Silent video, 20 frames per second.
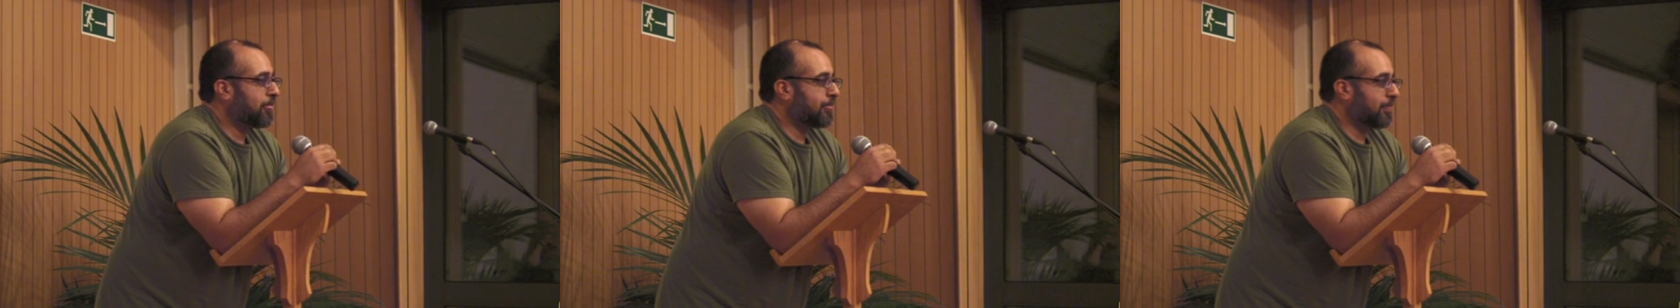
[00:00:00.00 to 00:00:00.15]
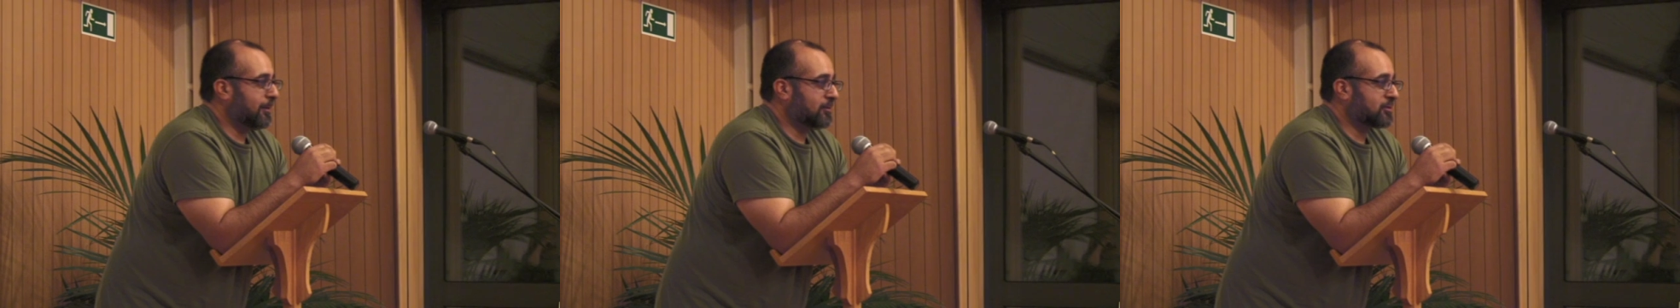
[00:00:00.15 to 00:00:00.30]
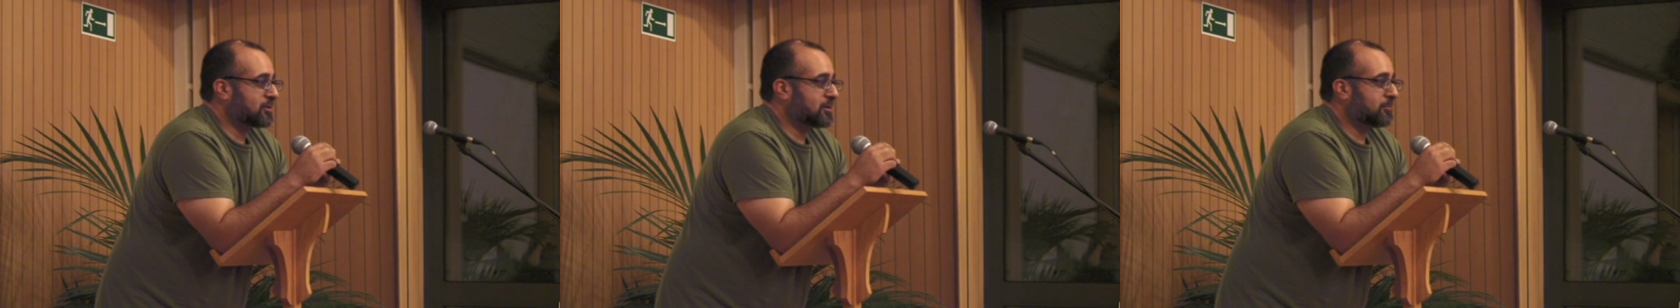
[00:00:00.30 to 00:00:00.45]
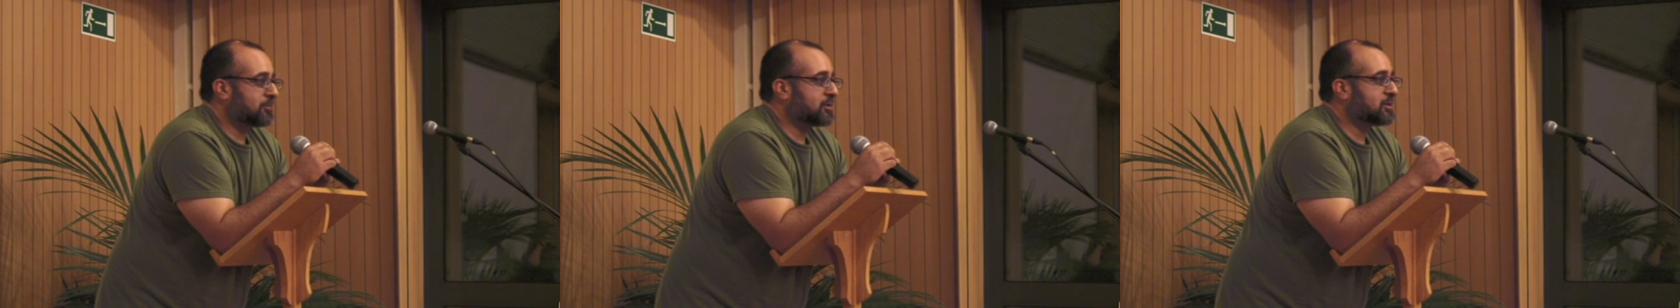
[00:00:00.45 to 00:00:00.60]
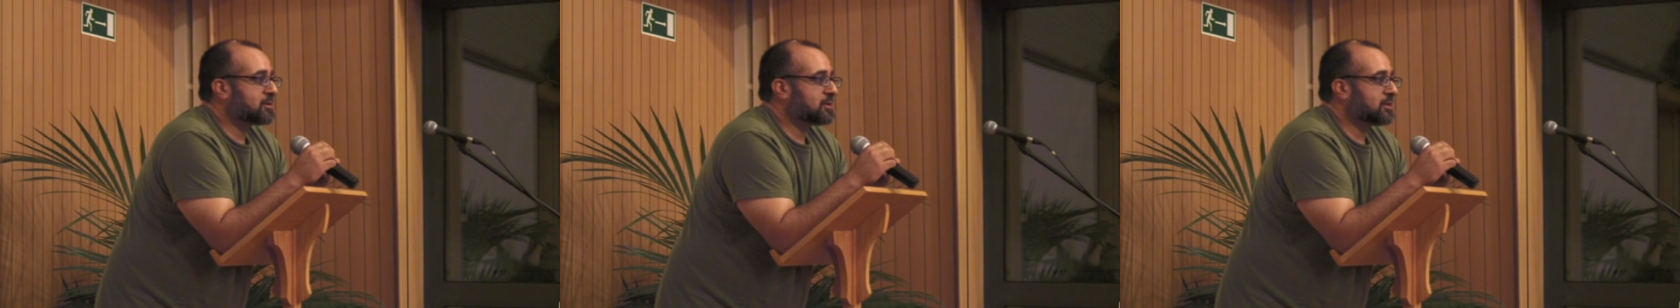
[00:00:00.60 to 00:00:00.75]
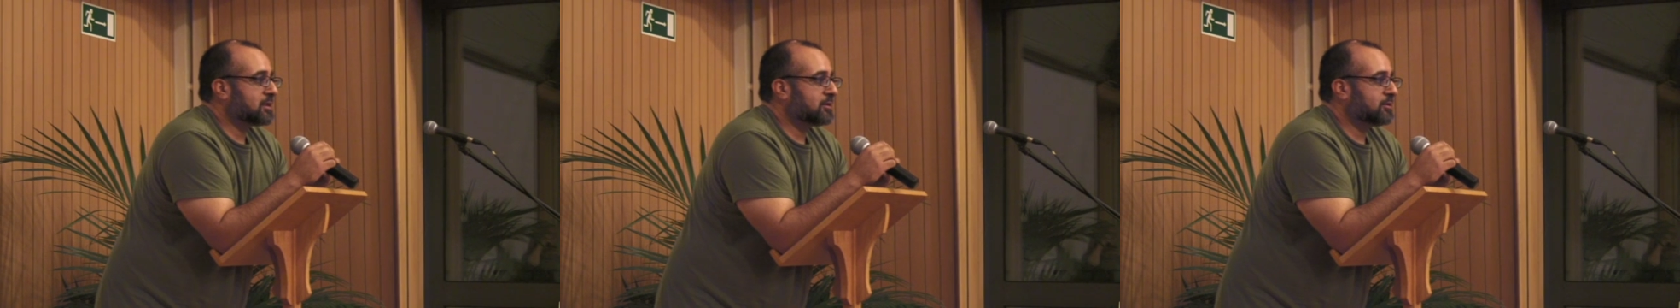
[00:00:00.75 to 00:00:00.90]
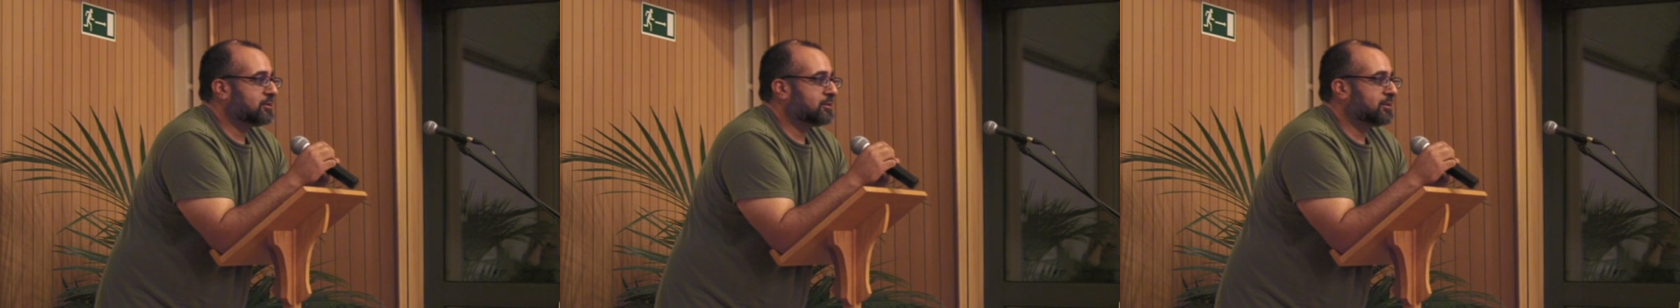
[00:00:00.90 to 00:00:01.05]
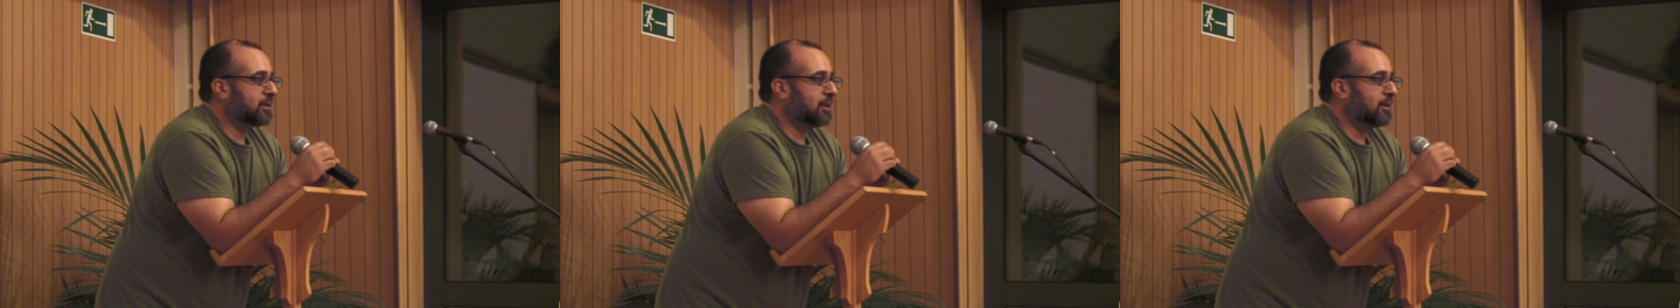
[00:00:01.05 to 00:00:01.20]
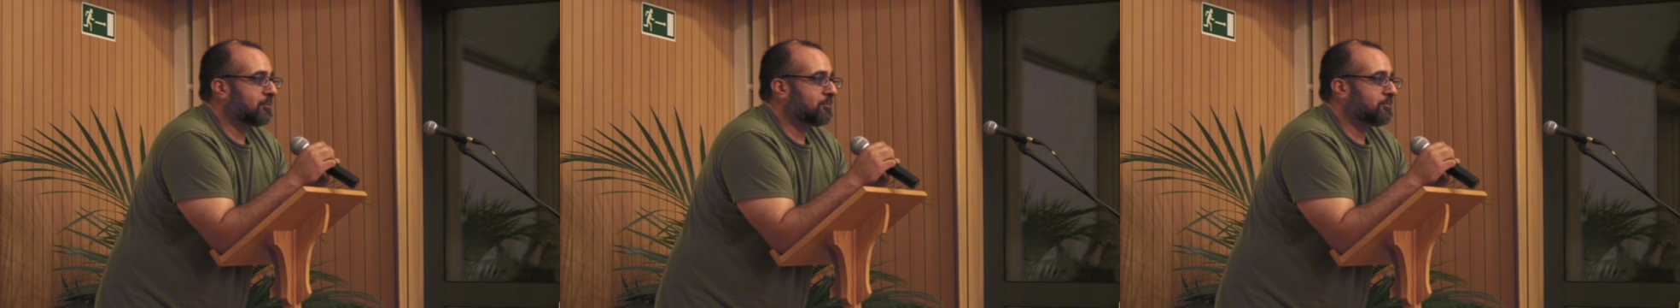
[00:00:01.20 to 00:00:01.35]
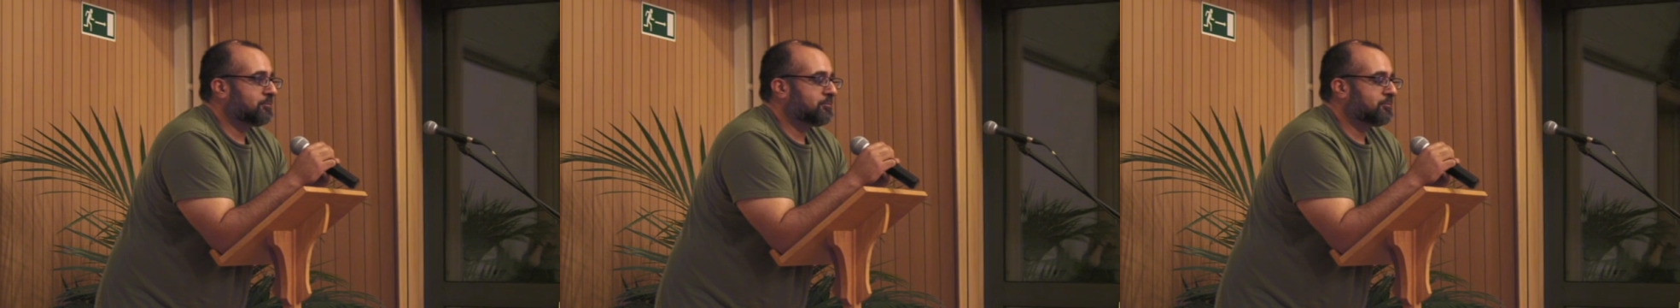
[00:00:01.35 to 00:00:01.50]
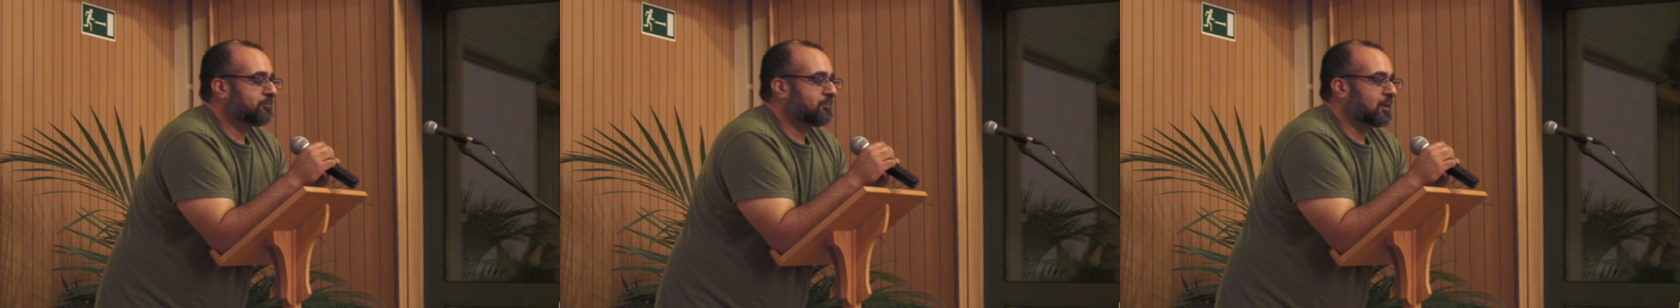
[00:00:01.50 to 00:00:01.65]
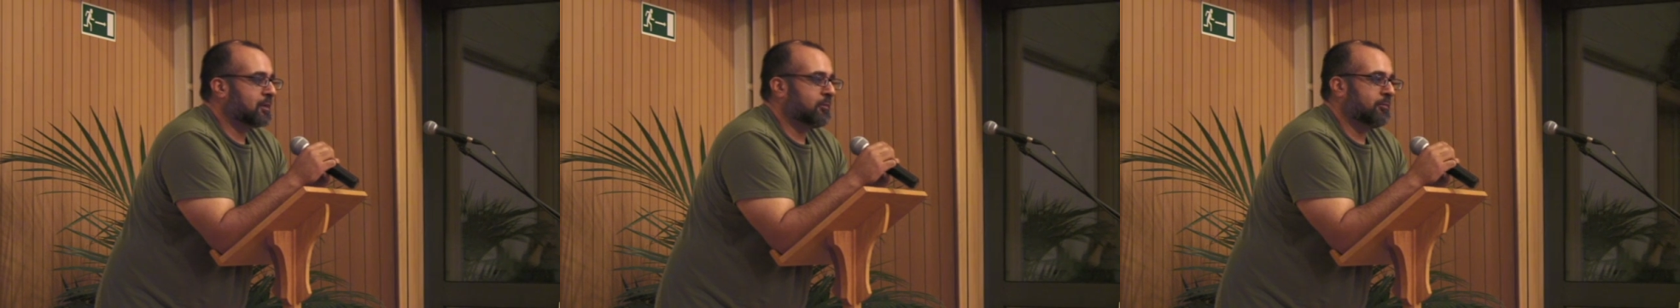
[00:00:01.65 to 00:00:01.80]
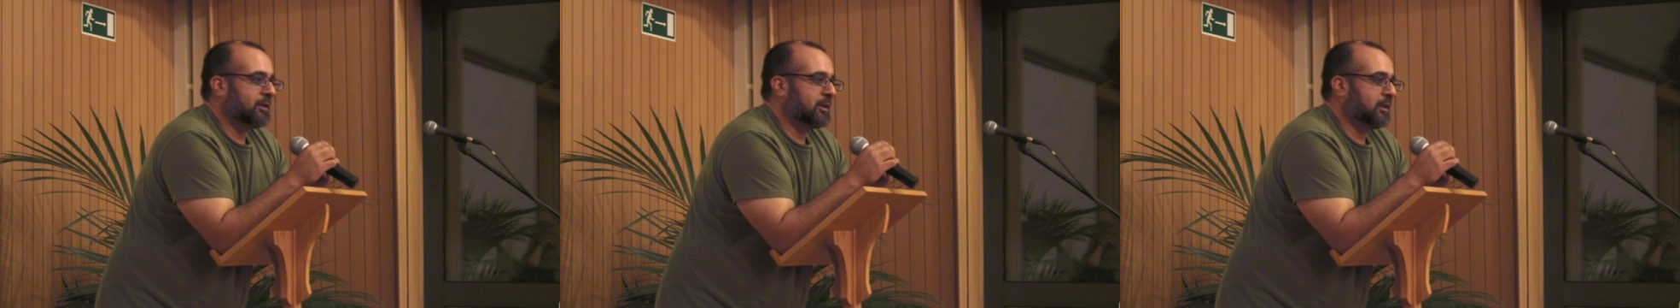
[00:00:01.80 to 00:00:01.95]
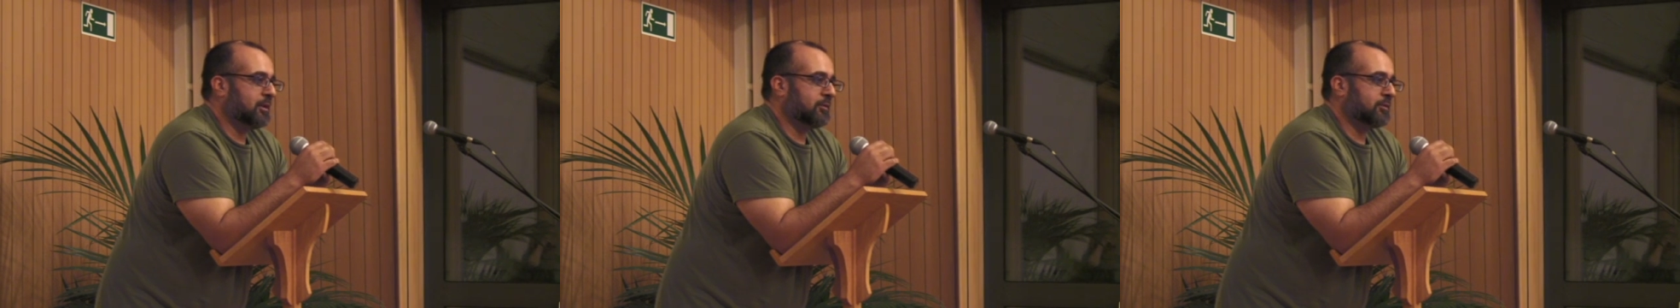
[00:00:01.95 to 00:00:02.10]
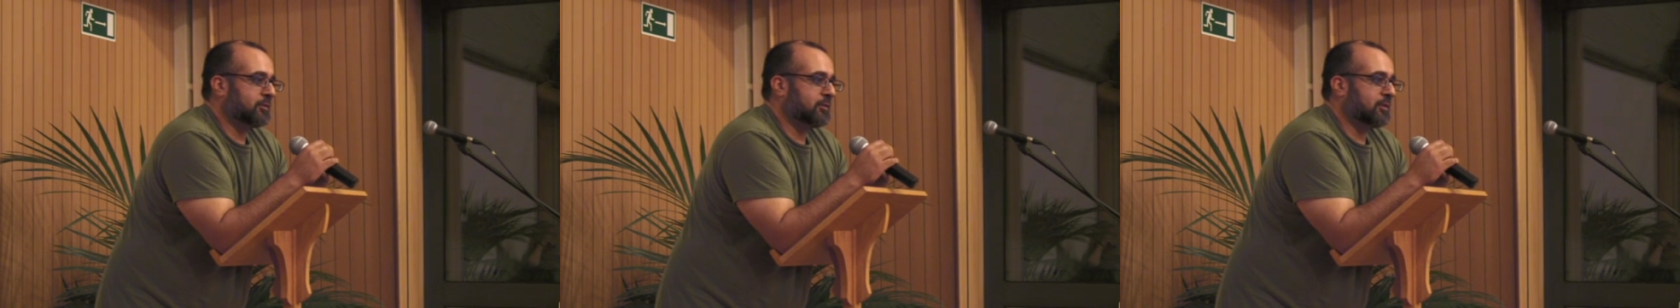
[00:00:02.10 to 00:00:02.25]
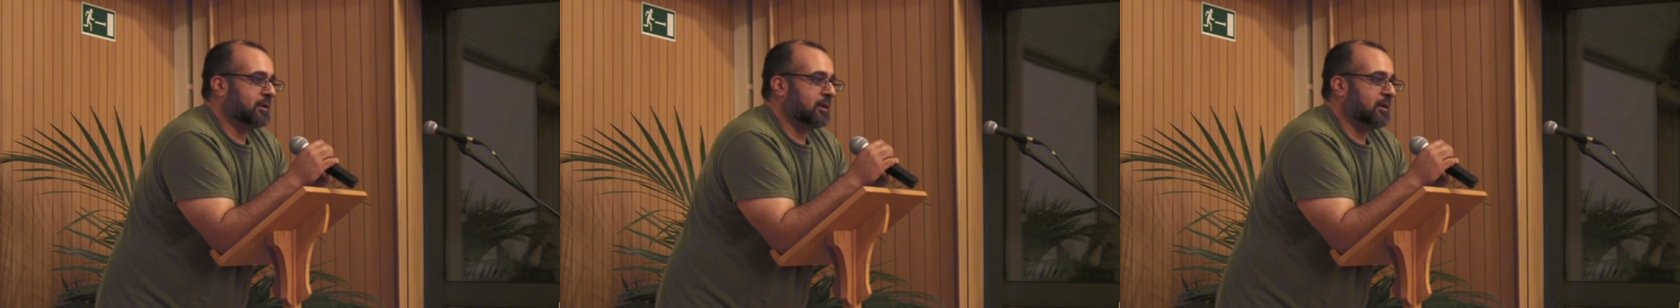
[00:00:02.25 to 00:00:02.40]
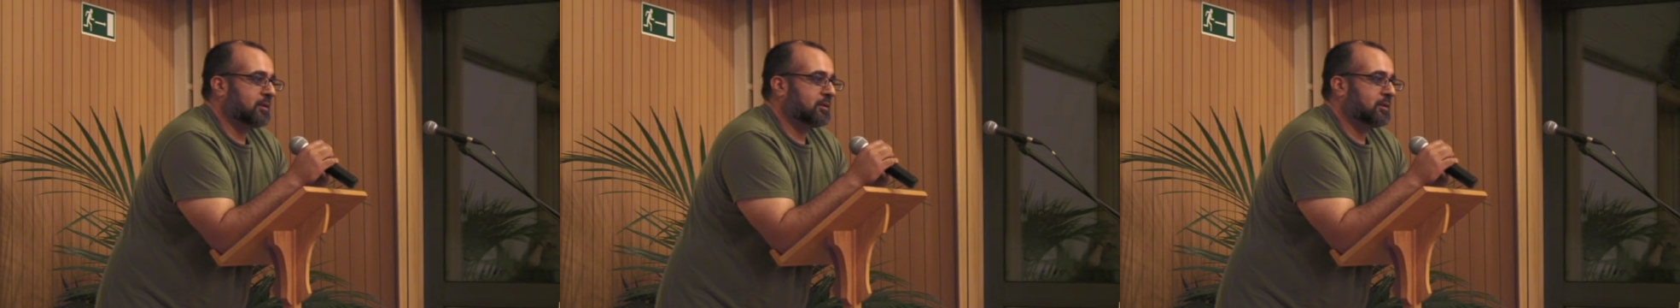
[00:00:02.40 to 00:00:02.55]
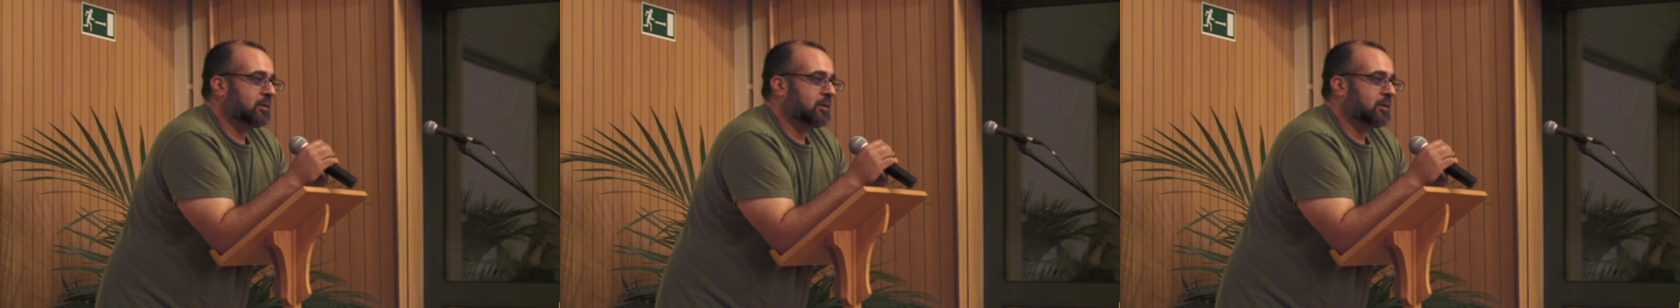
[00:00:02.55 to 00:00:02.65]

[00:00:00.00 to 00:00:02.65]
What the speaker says: There are some prisons that do that. We don't do that.